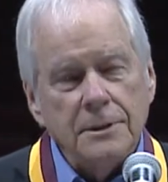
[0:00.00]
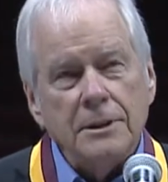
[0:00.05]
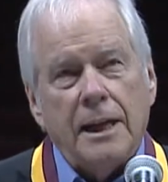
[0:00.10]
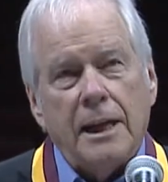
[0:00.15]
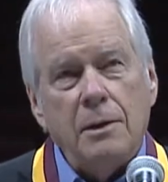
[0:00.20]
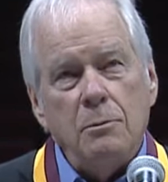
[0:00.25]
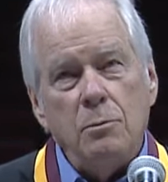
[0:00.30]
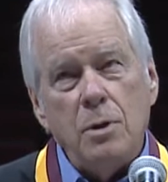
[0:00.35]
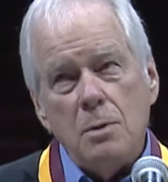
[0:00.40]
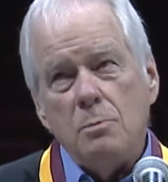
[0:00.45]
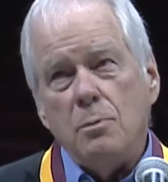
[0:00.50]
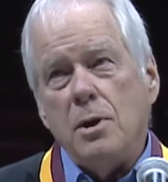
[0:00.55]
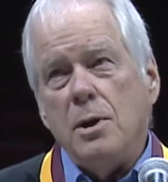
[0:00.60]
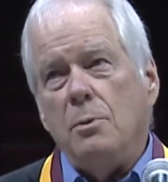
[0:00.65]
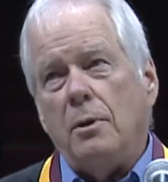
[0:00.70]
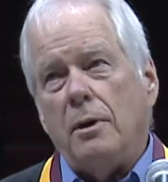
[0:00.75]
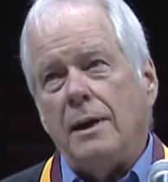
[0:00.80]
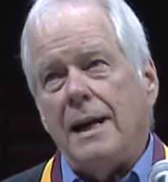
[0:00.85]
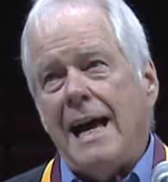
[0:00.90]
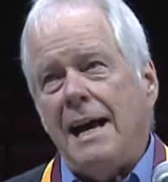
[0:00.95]
and what we
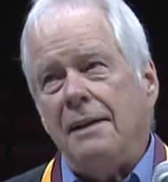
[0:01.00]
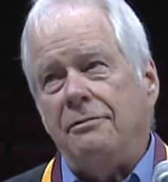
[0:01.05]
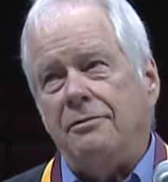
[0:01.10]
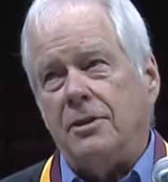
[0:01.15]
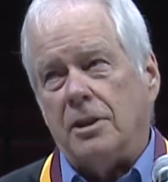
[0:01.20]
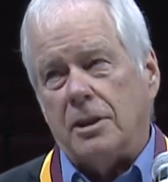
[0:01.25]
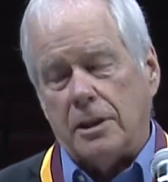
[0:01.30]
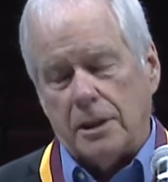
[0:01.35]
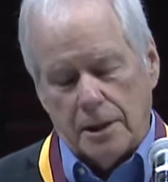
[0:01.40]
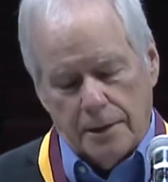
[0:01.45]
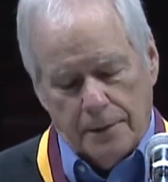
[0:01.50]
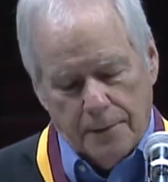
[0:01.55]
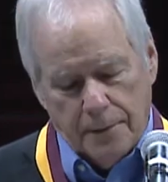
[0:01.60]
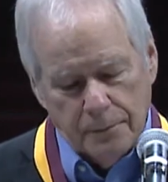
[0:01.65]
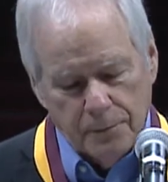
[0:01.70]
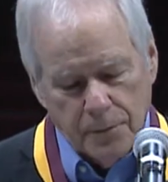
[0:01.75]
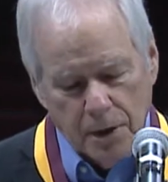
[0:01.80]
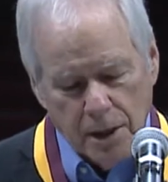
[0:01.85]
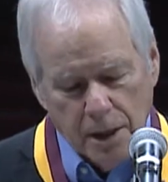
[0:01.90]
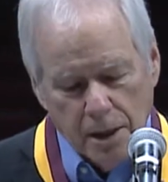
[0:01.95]
were after
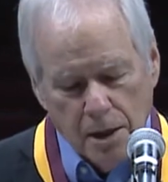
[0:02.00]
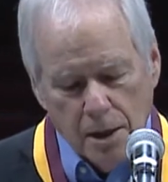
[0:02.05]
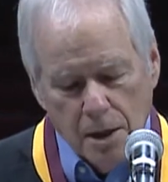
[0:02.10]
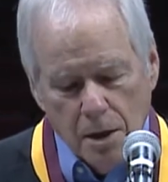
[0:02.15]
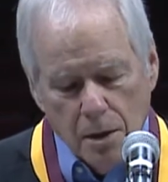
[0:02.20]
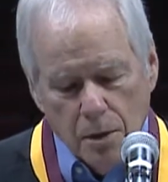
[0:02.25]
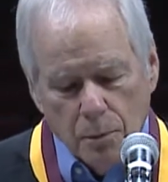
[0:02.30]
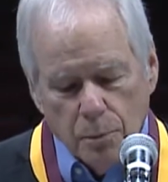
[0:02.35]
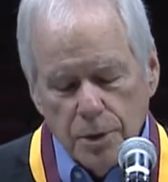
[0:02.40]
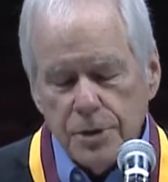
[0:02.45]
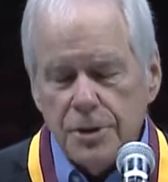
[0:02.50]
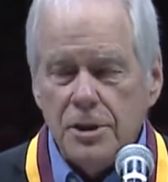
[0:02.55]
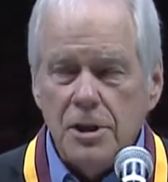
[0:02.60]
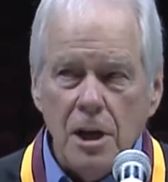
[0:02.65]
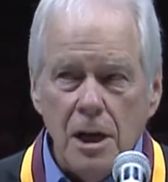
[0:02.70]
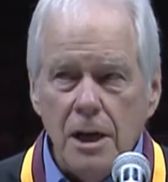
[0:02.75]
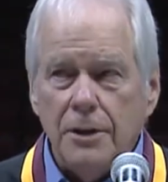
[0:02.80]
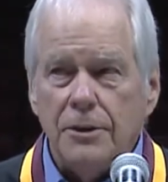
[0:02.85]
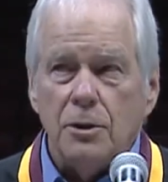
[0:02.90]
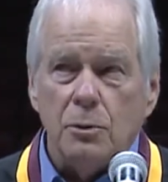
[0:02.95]
was
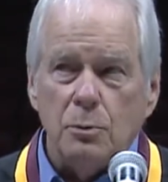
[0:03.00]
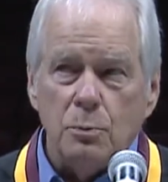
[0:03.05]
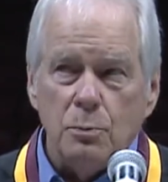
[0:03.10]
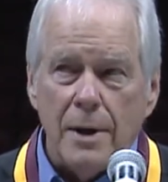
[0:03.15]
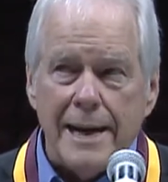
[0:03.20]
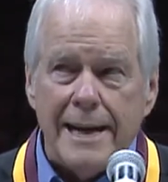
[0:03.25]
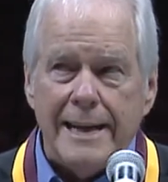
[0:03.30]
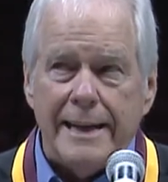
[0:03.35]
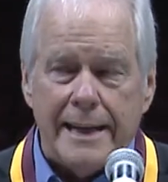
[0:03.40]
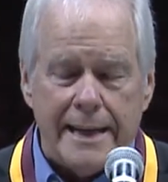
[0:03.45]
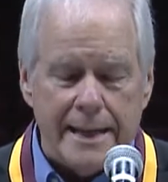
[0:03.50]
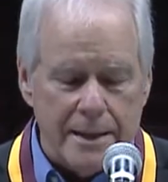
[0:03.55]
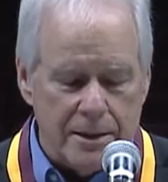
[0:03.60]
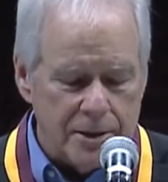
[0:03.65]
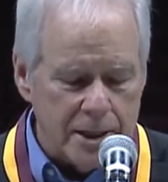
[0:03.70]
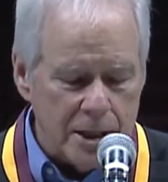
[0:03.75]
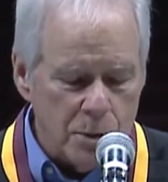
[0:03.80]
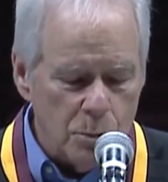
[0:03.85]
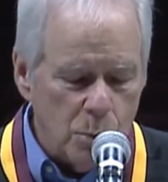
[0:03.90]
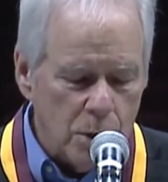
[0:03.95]
not the
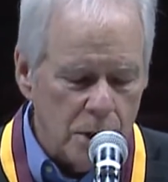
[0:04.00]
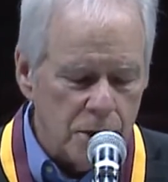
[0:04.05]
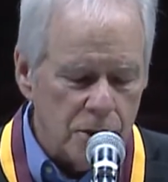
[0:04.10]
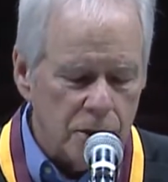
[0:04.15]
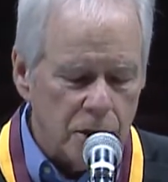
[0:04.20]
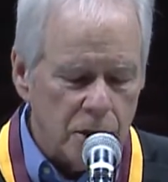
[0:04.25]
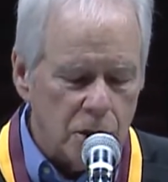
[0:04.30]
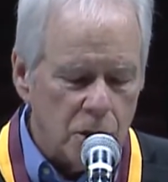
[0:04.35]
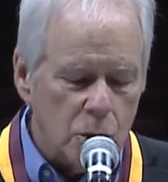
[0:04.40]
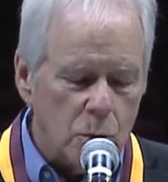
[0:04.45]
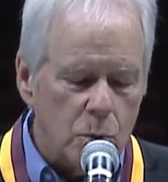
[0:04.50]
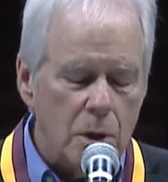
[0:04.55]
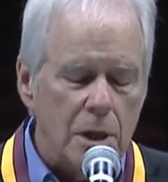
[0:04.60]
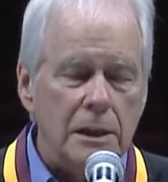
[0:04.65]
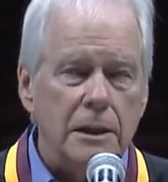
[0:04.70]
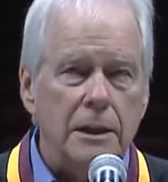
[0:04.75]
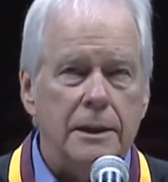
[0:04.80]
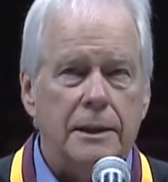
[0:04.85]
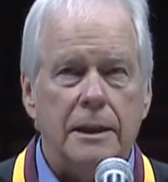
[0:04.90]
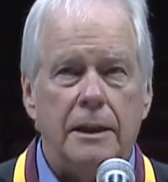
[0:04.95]
rankings, it was the
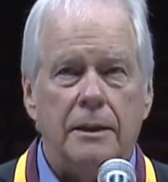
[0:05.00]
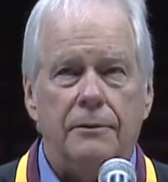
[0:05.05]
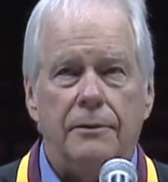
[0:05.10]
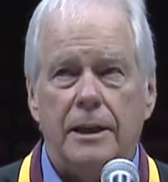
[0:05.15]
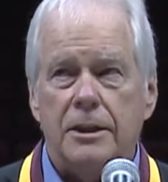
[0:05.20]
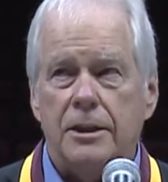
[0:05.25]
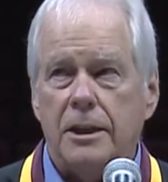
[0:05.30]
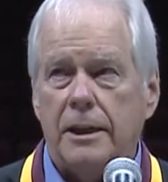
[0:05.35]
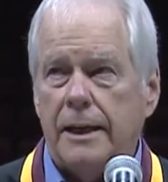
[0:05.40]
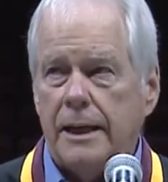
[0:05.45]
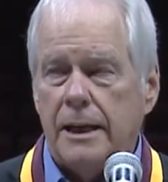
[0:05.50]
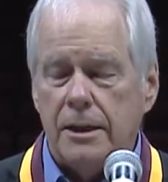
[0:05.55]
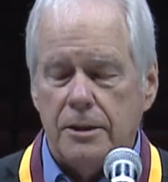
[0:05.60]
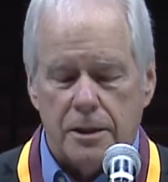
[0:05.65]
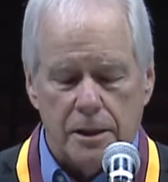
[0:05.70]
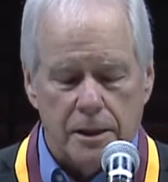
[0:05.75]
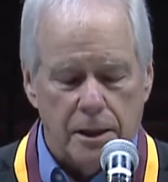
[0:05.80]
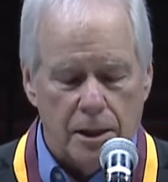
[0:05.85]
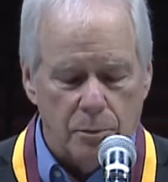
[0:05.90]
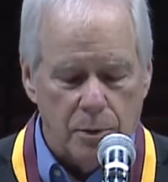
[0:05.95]
quality of
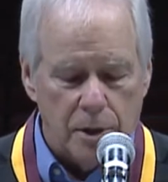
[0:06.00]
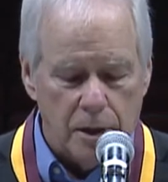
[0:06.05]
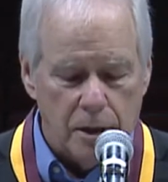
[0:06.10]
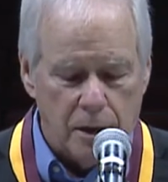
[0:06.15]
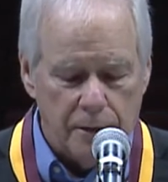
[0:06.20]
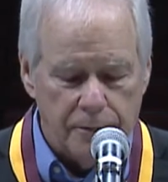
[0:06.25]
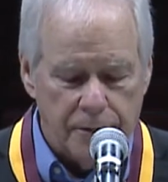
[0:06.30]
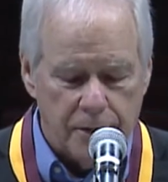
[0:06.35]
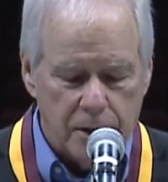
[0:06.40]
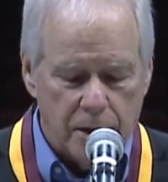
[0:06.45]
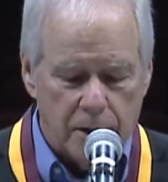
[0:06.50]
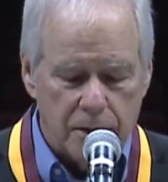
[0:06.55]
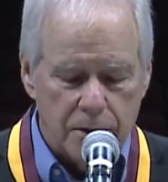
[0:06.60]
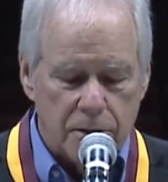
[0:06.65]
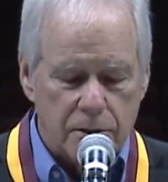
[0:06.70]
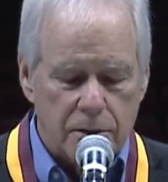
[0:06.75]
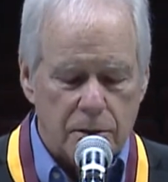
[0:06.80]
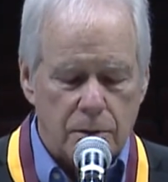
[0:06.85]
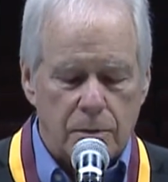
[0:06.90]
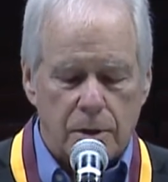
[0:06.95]
education that we offered our
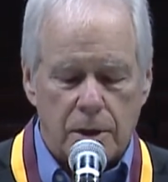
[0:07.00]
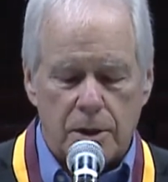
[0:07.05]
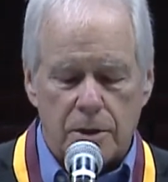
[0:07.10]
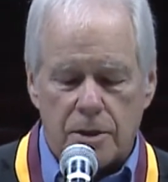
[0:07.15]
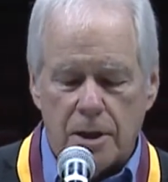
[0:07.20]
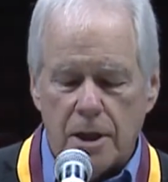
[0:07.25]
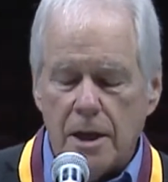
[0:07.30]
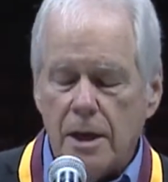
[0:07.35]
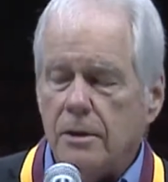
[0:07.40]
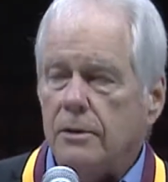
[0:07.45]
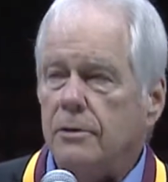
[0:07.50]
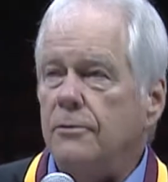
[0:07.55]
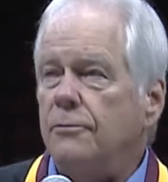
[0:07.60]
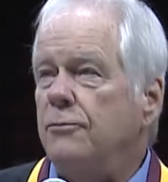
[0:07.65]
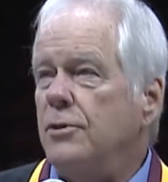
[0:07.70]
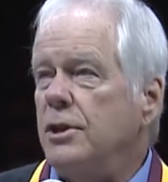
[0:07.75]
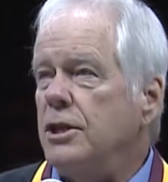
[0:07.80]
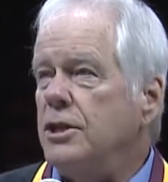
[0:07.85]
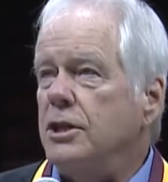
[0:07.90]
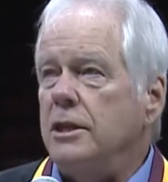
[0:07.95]
students, the
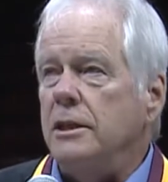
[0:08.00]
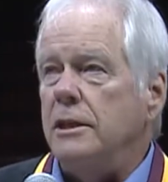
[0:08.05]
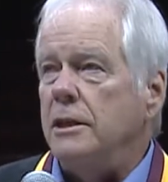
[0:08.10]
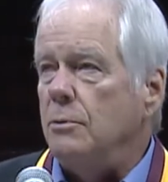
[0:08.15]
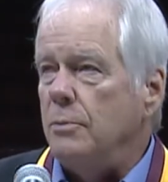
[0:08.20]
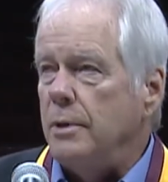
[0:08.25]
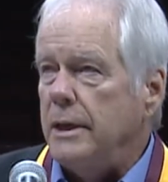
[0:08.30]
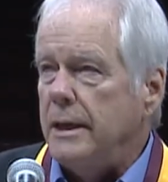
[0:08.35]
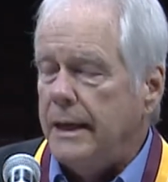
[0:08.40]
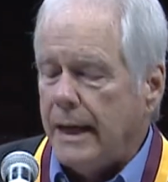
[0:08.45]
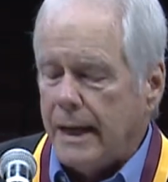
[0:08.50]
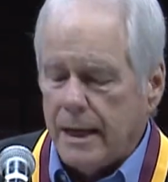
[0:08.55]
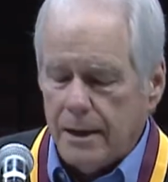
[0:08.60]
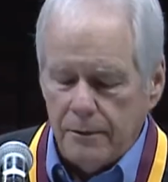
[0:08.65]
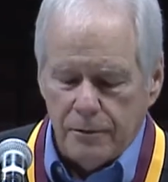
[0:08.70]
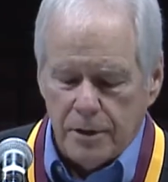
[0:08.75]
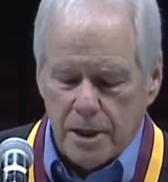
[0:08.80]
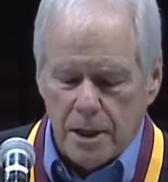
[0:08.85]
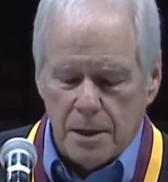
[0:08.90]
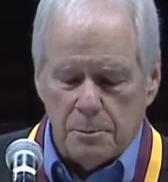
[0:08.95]
vision that we
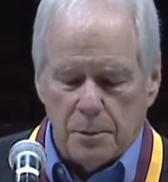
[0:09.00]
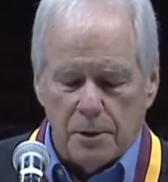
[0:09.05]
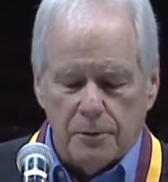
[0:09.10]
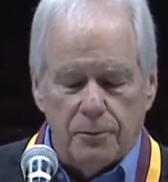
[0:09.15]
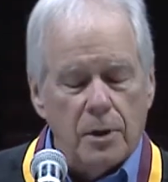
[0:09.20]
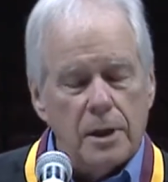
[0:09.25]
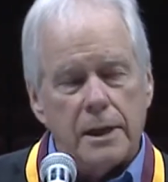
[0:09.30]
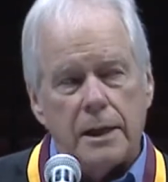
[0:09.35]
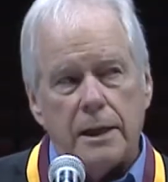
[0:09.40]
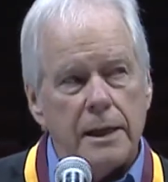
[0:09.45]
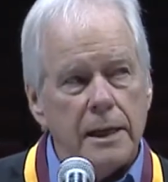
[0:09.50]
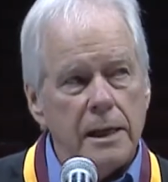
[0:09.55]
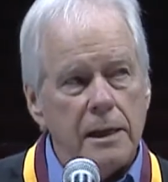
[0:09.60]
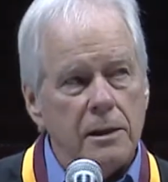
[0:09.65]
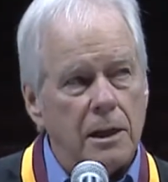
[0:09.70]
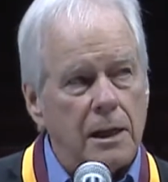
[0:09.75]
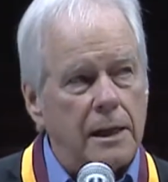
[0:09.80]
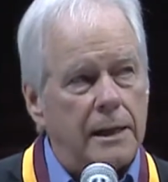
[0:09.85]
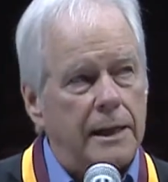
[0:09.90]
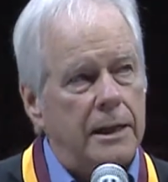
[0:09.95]
gave them of what an
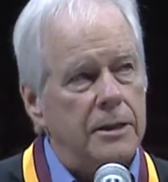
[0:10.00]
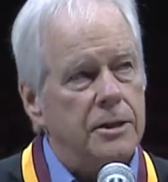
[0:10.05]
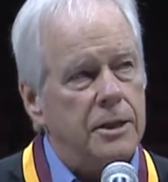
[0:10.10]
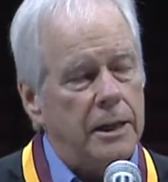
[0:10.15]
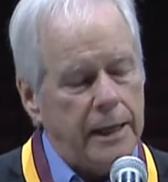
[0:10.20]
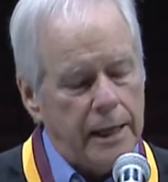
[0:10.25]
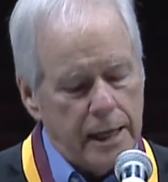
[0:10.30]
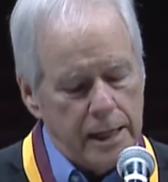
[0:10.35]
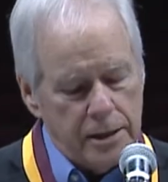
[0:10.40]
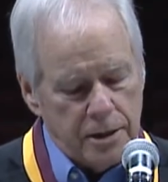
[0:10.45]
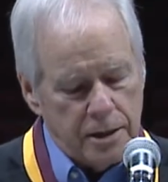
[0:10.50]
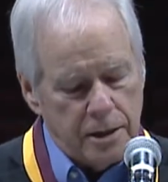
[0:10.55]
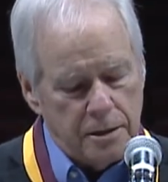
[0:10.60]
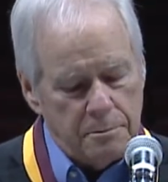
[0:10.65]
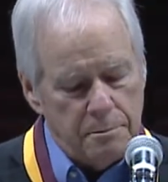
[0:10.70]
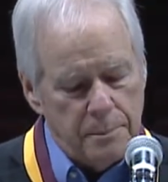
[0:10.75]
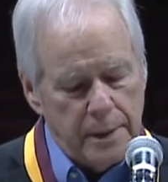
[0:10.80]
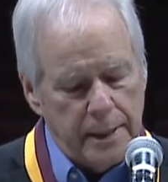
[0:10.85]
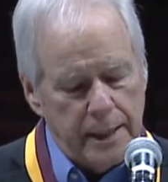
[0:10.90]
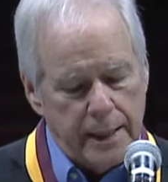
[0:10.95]
Elon
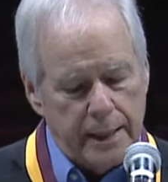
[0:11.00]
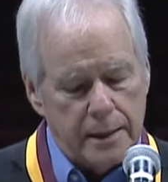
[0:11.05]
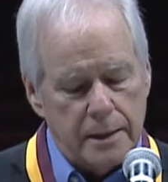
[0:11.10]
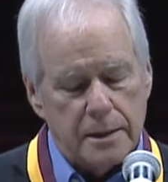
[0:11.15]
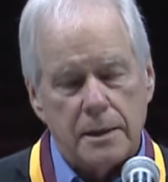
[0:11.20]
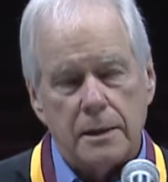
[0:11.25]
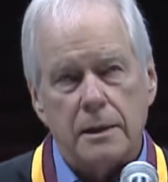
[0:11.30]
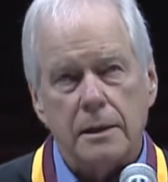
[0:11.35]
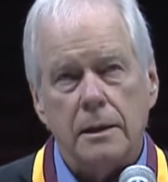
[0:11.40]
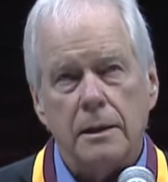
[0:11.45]
education meant.